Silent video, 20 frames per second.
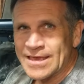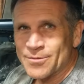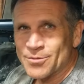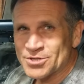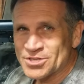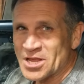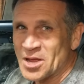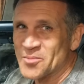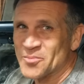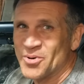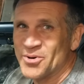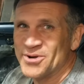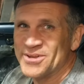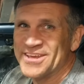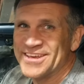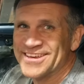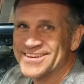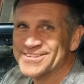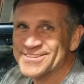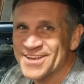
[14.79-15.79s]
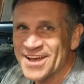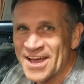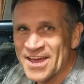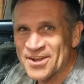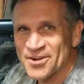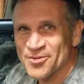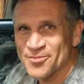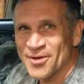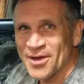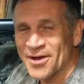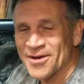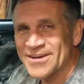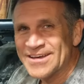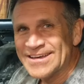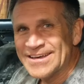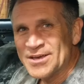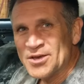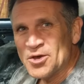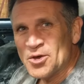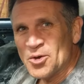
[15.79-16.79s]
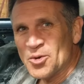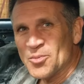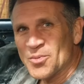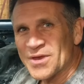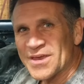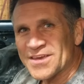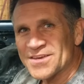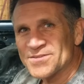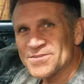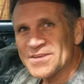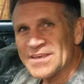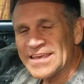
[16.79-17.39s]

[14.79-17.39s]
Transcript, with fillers: which I'm pretty excited about because